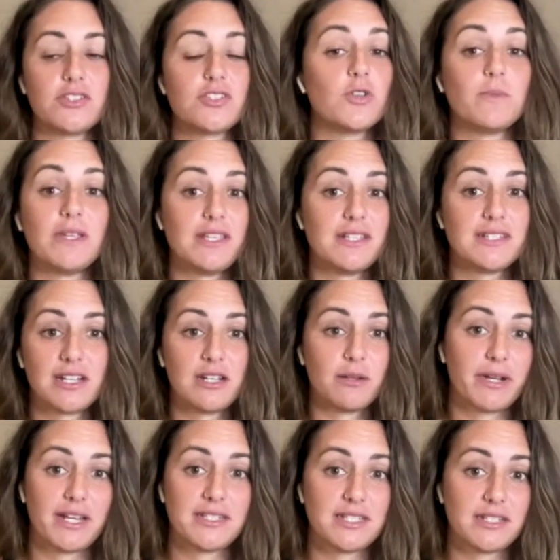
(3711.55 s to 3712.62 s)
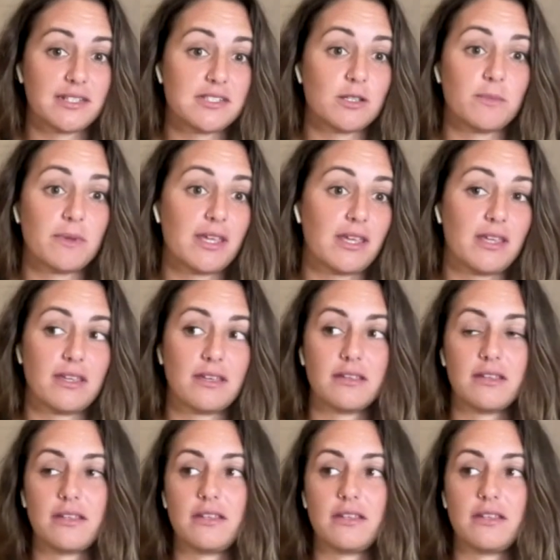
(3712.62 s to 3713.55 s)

to be celebrated, and to be,